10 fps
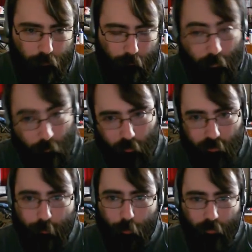Okay,
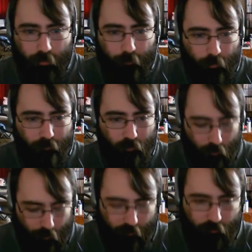keyboard again. Whatever.
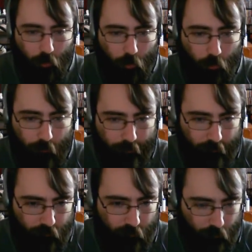Okay, so
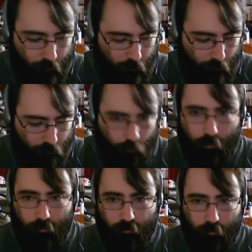lettuce. She
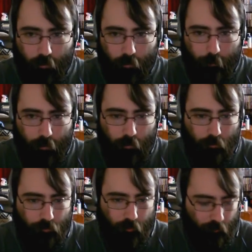wants bacon,
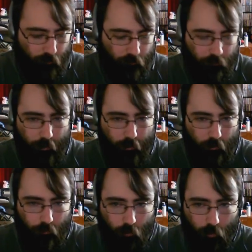cheese, tomato,
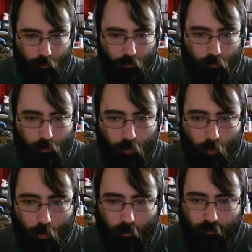the whole
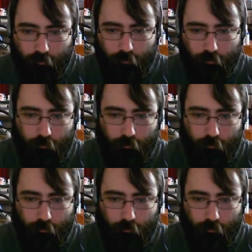works.